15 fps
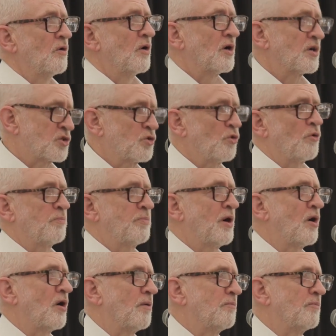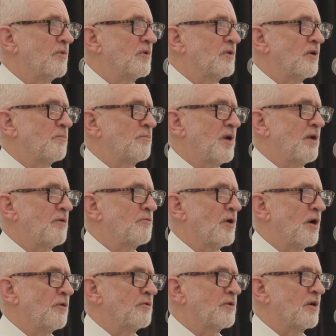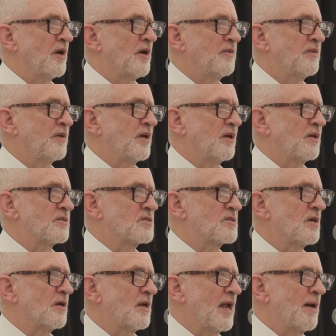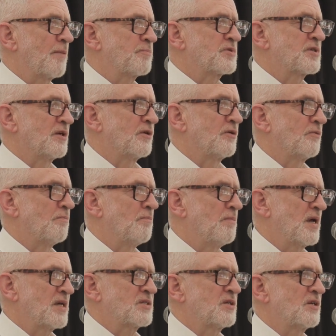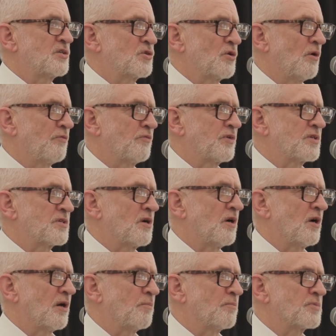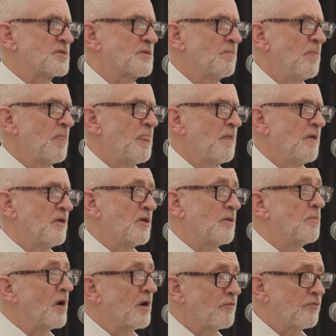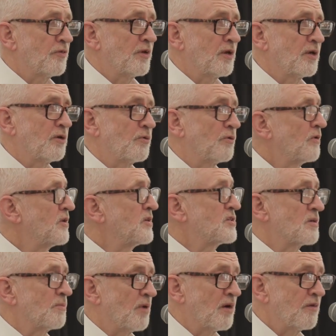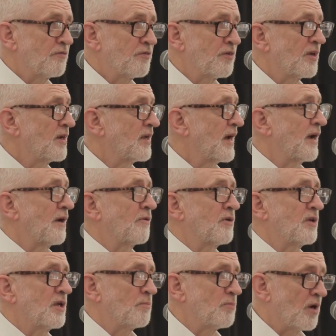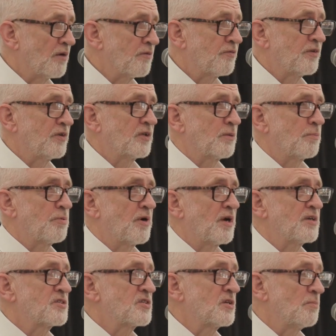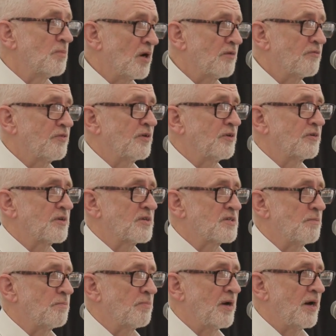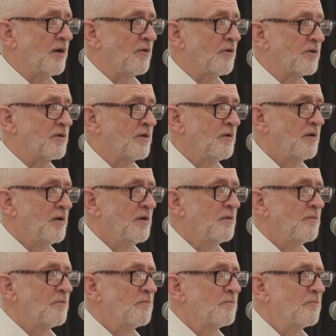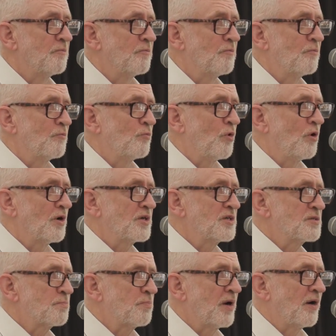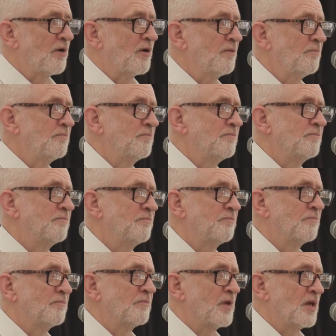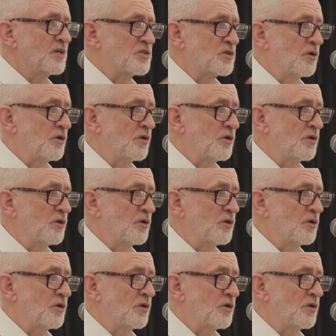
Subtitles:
a short poem that Ben wrote that I think is an absolute message of the times. You might feel annoyed, you might feel angry, you might feel depressed, you might feel disempowered. What is power? It's